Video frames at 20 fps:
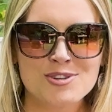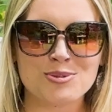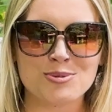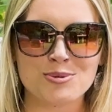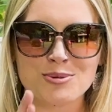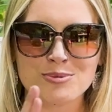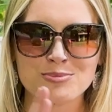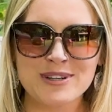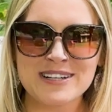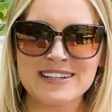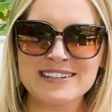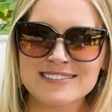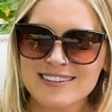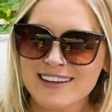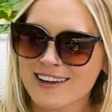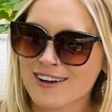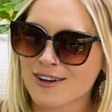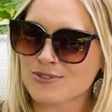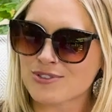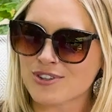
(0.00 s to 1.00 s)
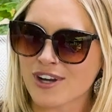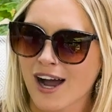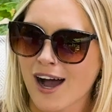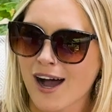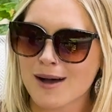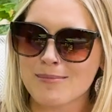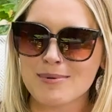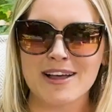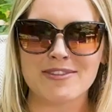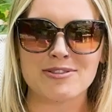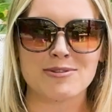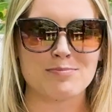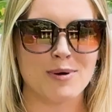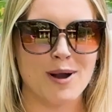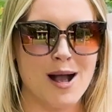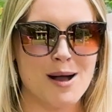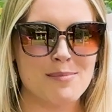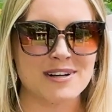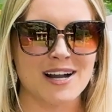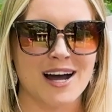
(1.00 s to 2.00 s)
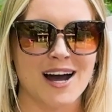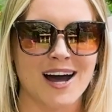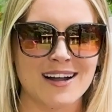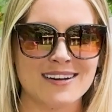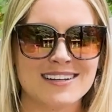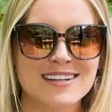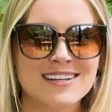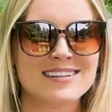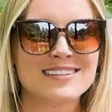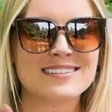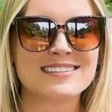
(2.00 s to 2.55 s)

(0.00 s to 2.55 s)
to a retail job at the promenade,